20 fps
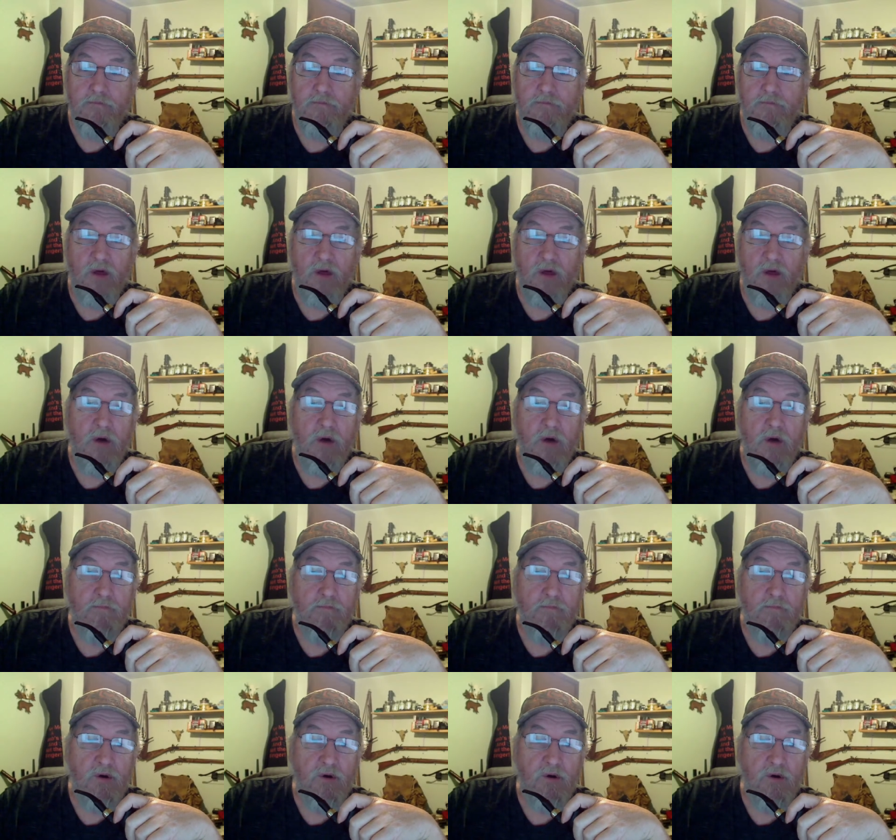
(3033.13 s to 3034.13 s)
plum
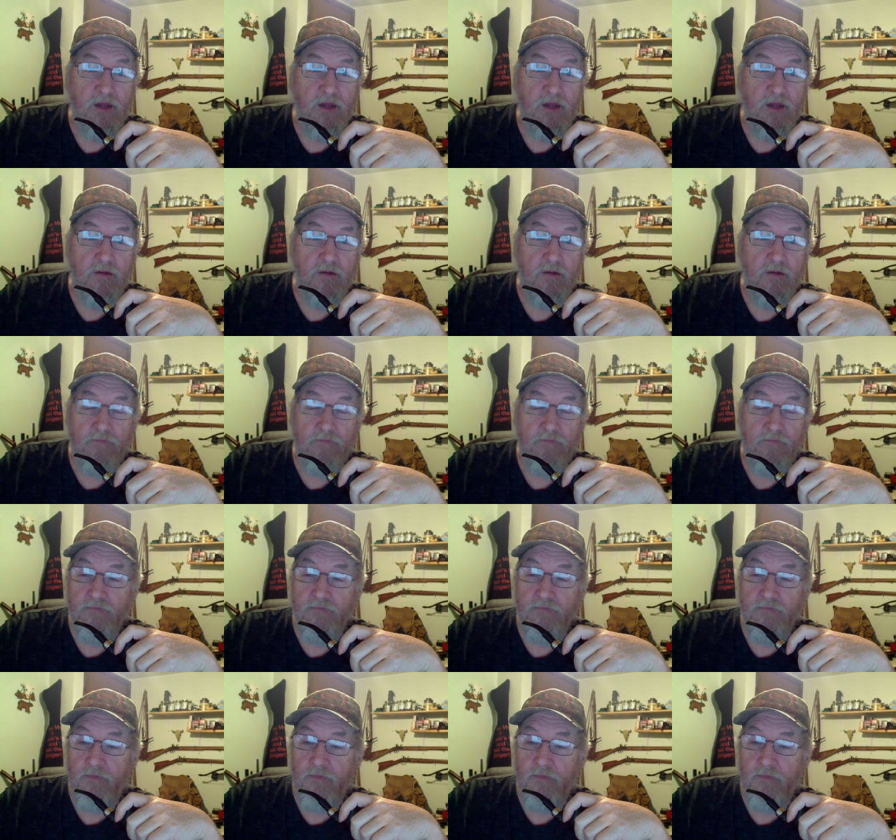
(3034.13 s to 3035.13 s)
pudding.
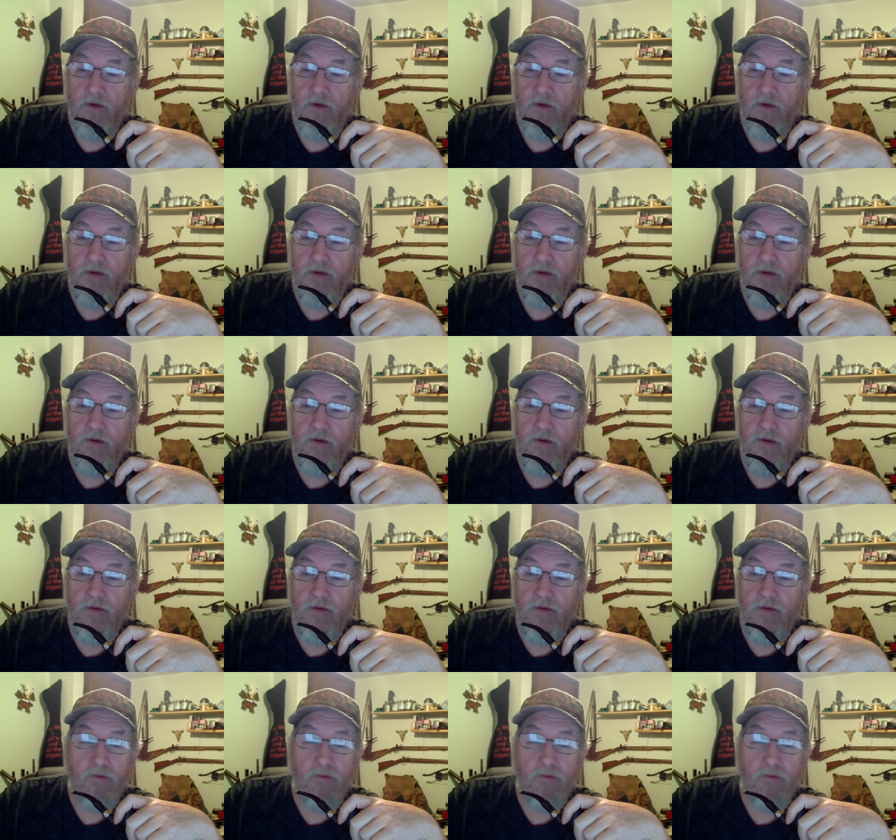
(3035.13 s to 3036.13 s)
It's
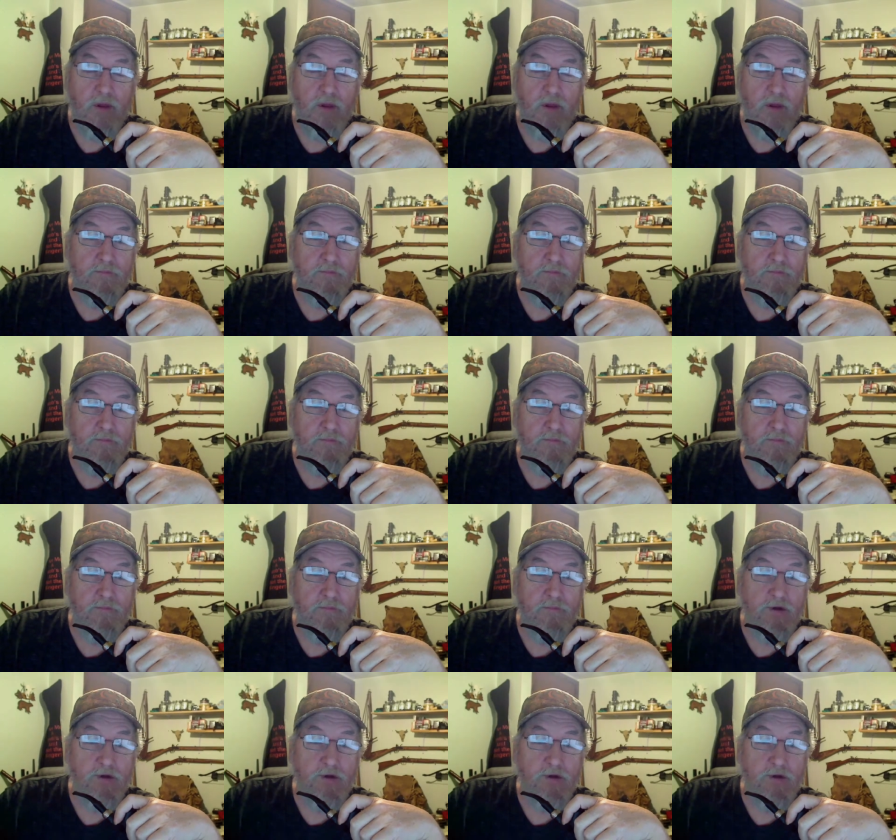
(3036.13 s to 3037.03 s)
called plum pudding.